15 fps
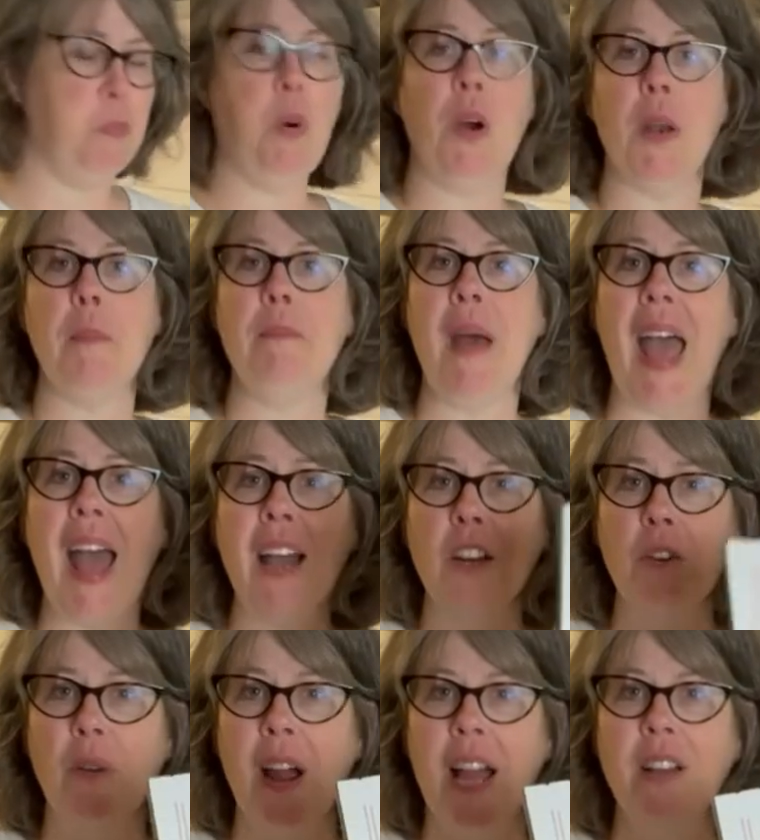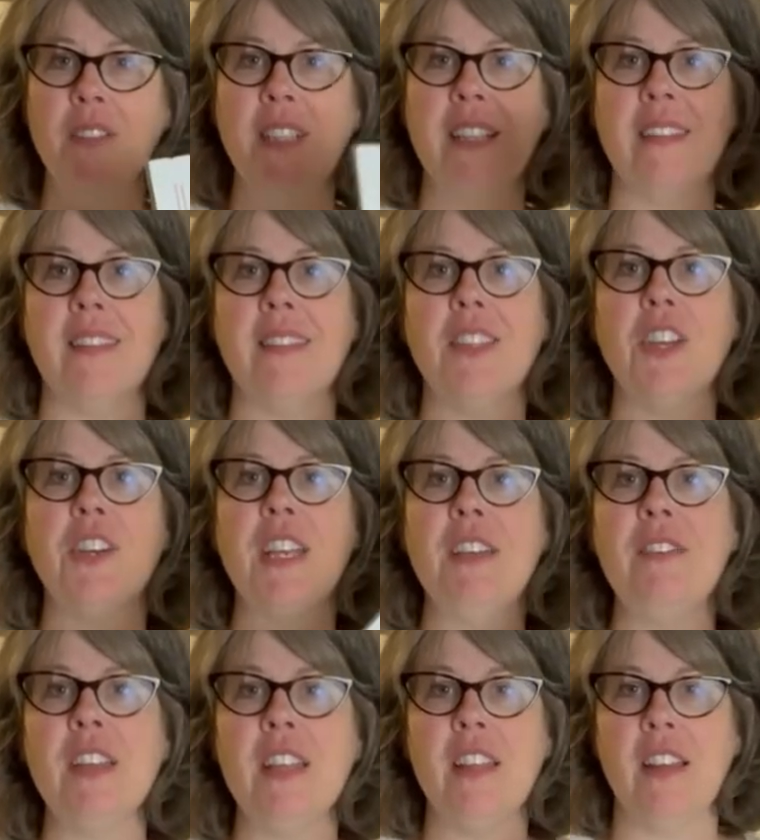put a bag around it. They're
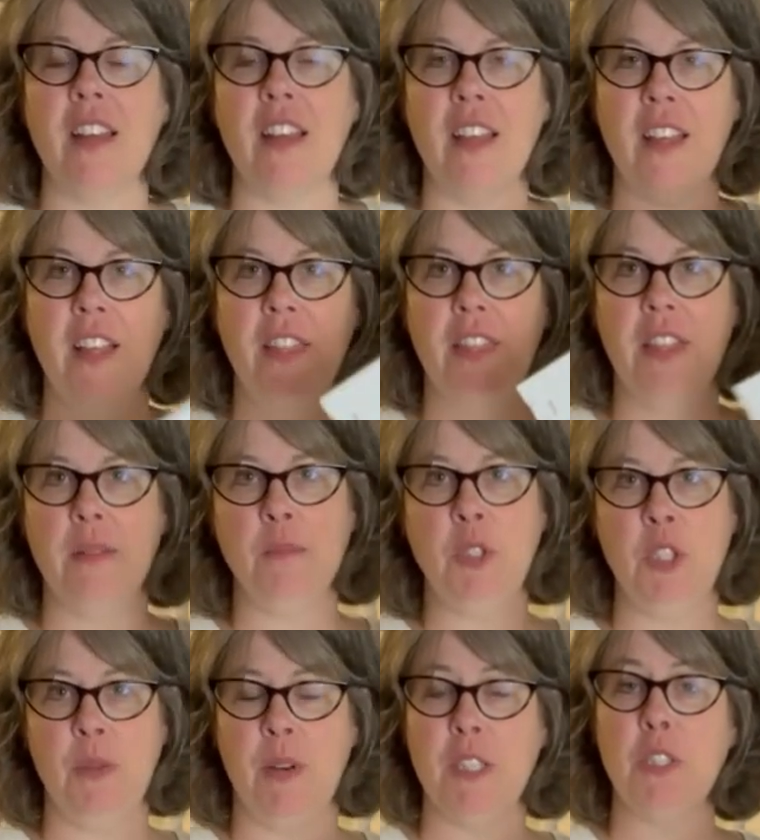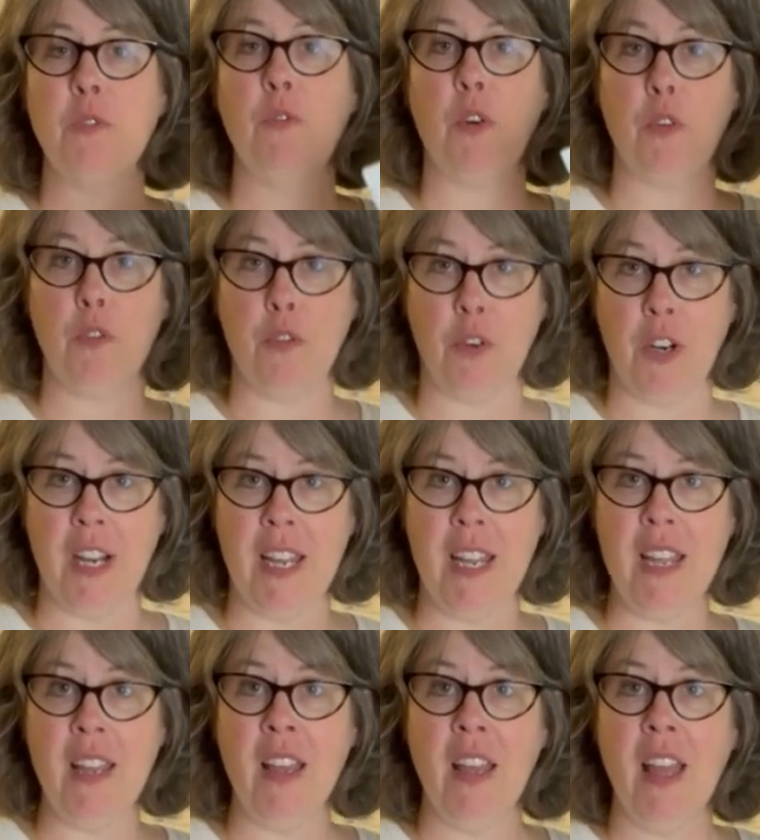giving them to us for
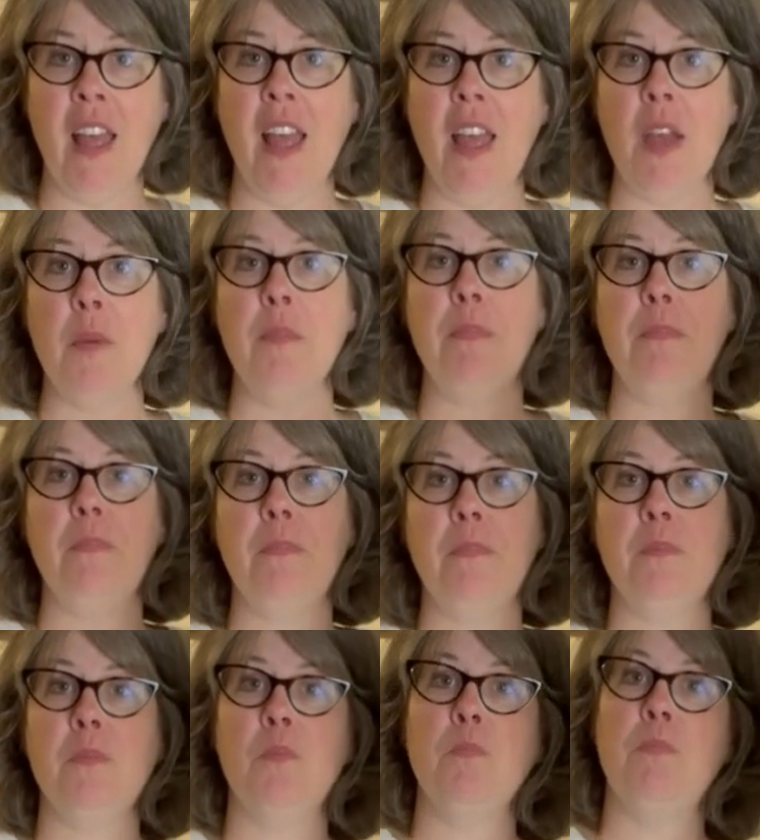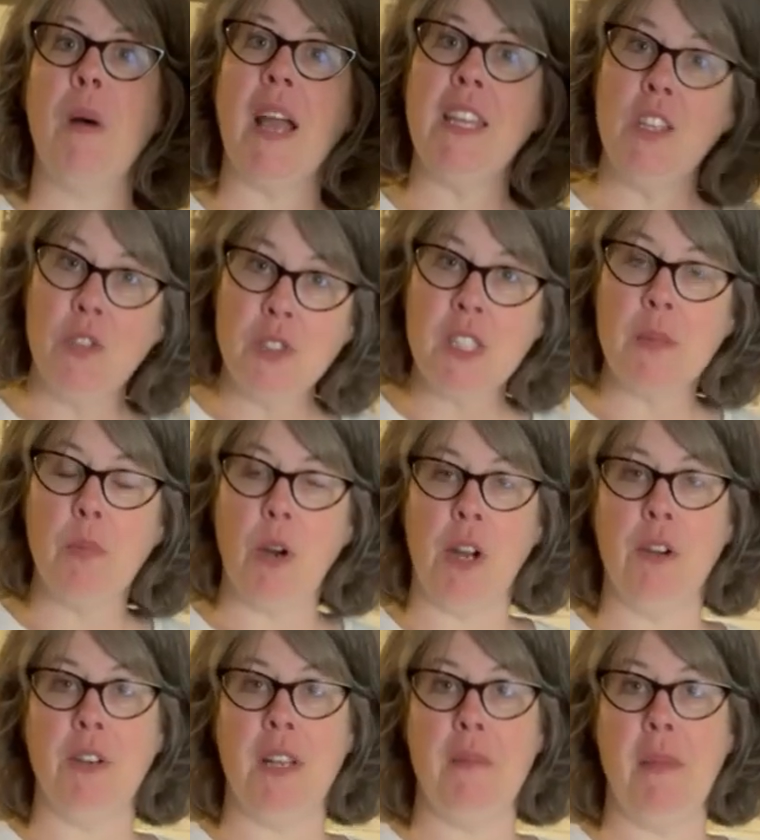free by using
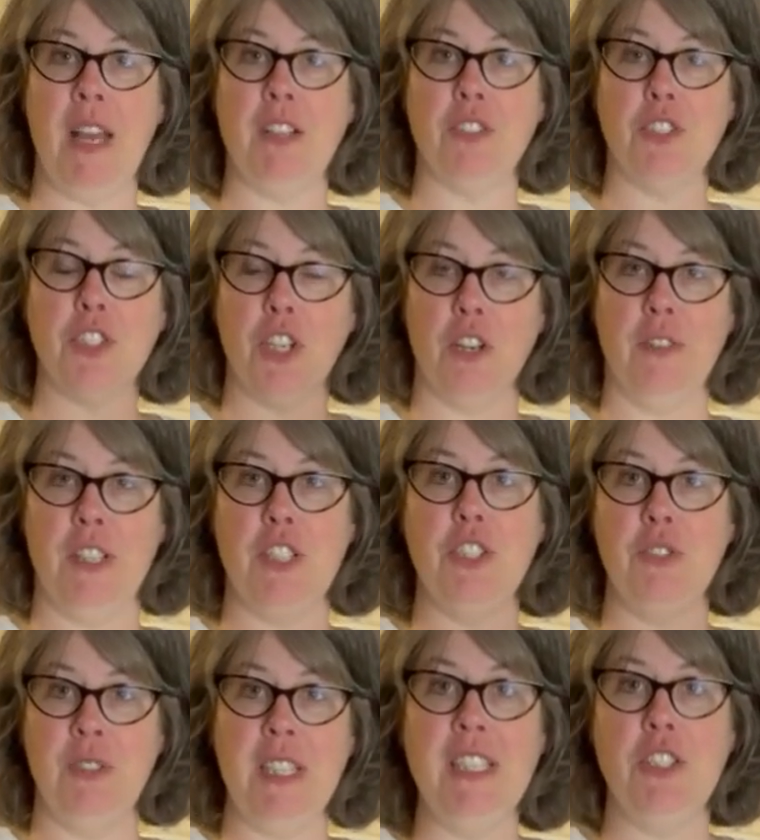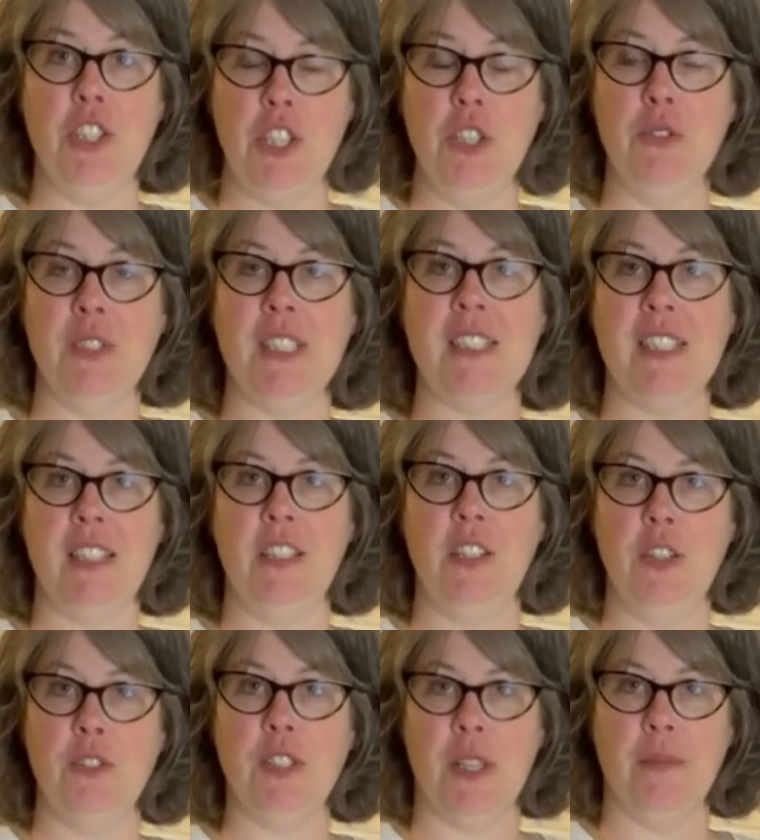priority mail service. You need to use it to
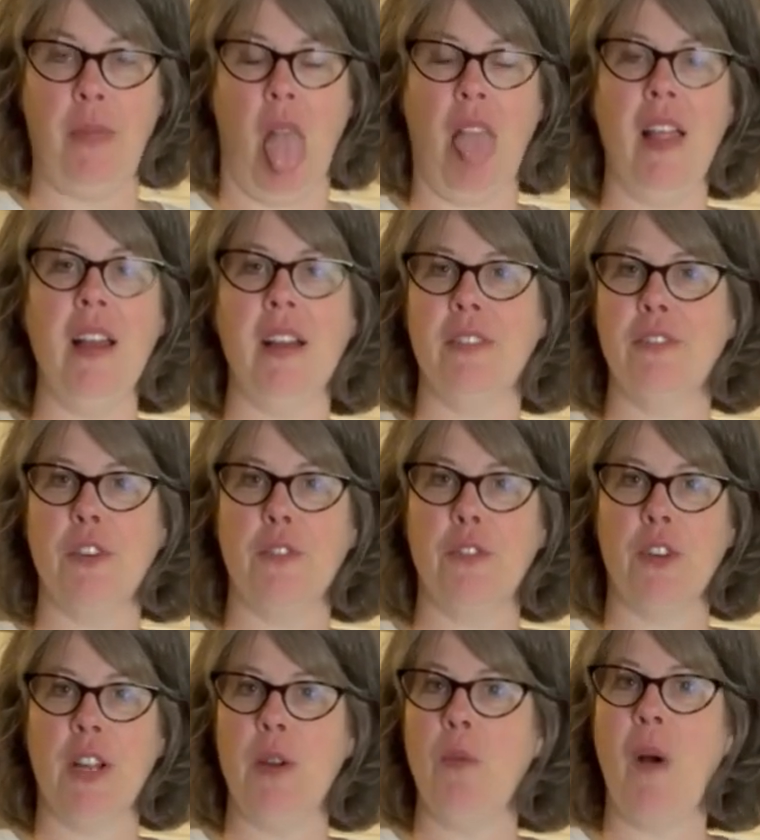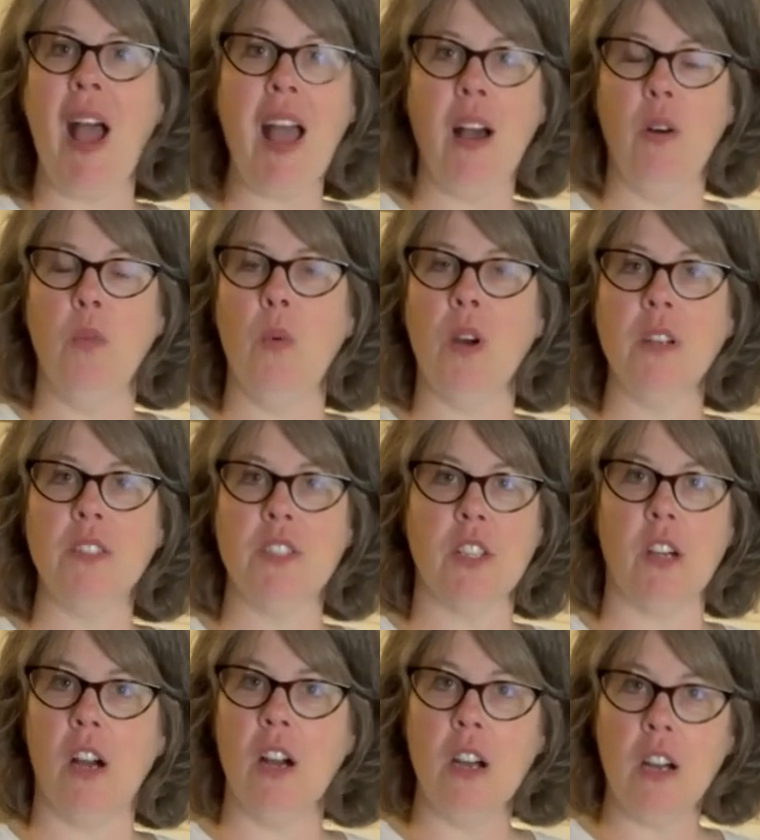use them ugh, for free. Wow, words
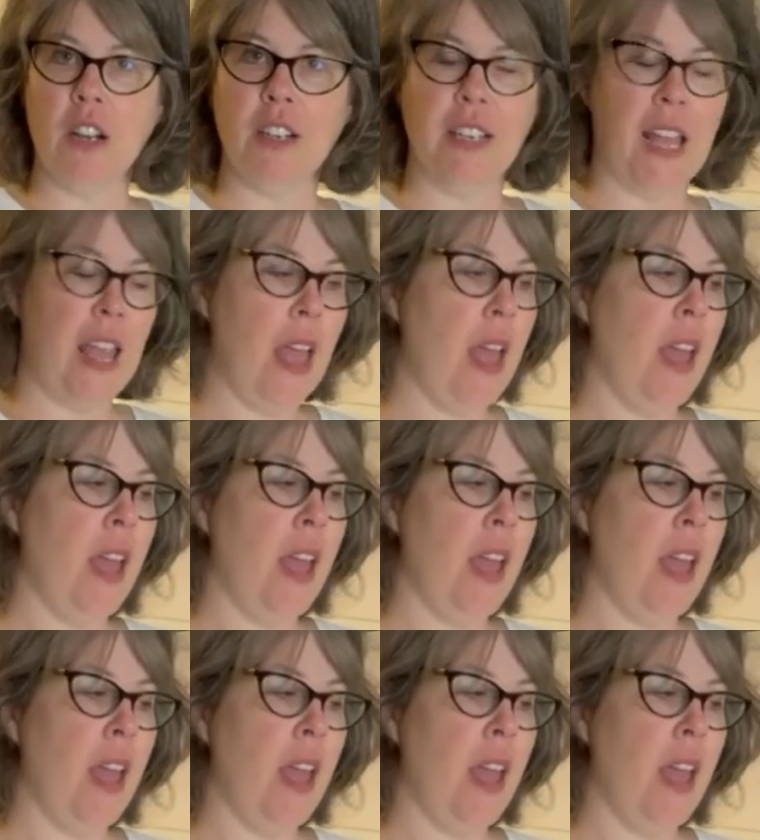are hard.